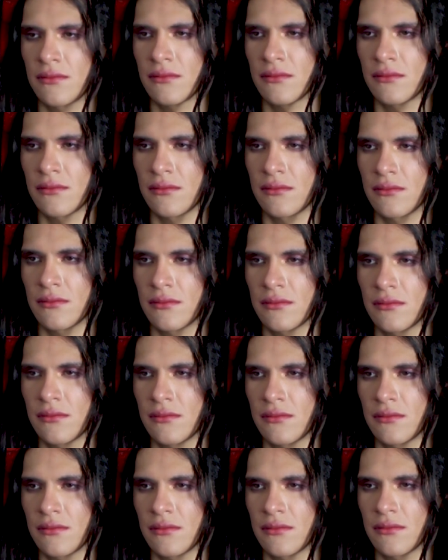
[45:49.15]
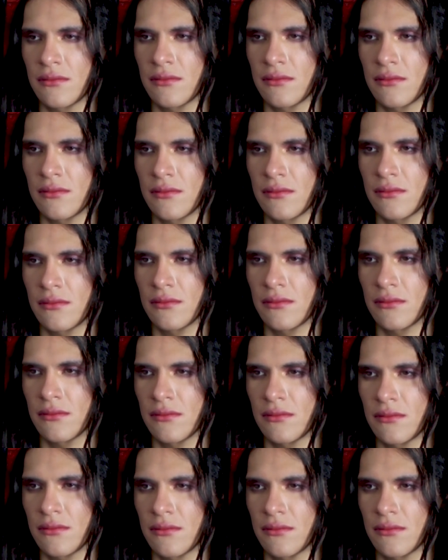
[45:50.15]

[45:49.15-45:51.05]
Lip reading: Nothing is said.